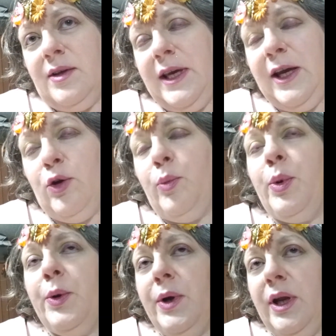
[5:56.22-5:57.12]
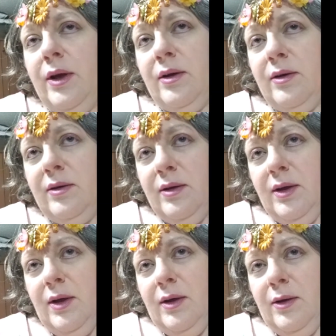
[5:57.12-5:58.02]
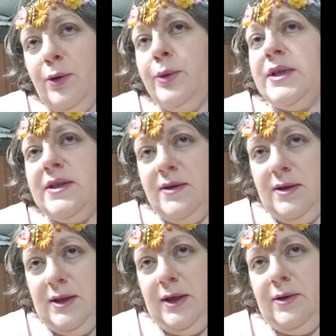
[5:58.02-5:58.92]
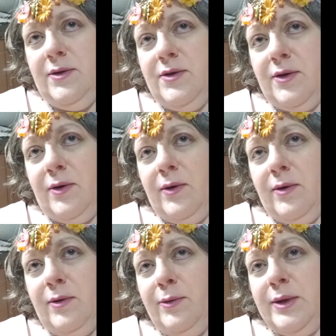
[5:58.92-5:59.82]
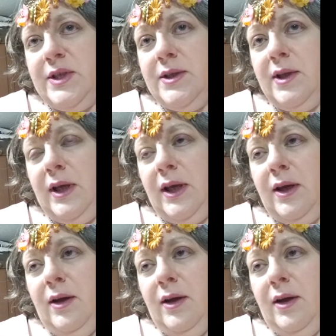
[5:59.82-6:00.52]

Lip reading: Calpurnia, who is the dancer, who is the,